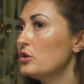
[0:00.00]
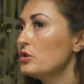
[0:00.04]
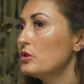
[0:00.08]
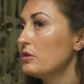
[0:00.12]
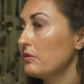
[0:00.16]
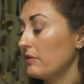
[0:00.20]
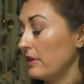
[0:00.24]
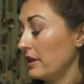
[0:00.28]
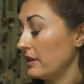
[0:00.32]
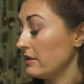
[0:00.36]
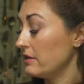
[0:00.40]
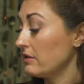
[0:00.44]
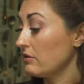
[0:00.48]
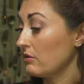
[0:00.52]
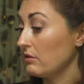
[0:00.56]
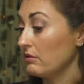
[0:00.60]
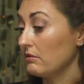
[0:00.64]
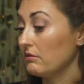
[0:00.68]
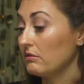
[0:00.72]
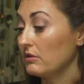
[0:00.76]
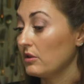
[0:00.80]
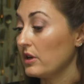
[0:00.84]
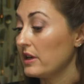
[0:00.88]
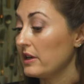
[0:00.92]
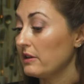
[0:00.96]
That's
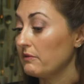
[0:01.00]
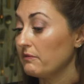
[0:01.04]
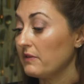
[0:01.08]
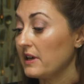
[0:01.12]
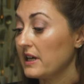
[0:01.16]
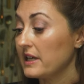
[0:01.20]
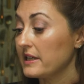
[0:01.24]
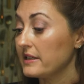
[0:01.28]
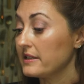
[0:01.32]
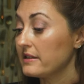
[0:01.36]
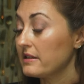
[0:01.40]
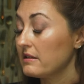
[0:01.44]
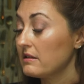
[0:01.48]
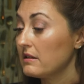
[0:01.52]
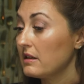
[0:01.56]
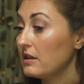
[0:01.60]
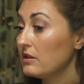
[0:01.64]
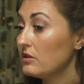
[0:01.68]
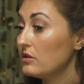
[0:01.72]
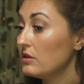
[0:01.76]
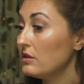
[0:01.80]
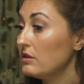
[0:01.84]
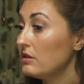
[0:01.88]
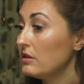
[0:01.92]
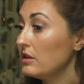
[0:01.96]
great advice. And
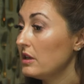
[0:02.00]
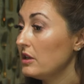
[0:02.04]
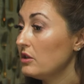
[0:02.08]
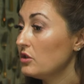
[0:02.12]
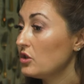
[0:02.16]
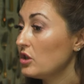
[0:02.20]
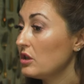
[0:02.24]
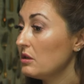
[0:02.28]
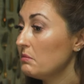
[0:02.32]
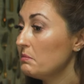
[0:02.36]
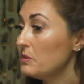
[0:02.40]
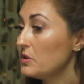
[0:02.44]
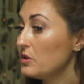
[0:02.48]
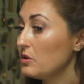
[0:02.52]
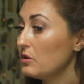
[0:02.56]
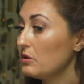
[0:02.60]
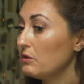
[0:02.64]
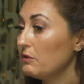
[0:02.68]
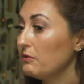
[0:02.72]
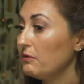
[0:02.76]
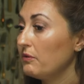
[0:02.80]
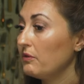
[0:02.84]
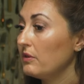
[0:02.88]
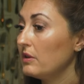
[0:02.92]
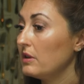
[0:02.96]
in terms
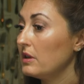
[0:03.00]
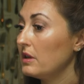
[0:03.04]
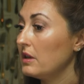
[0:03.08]
of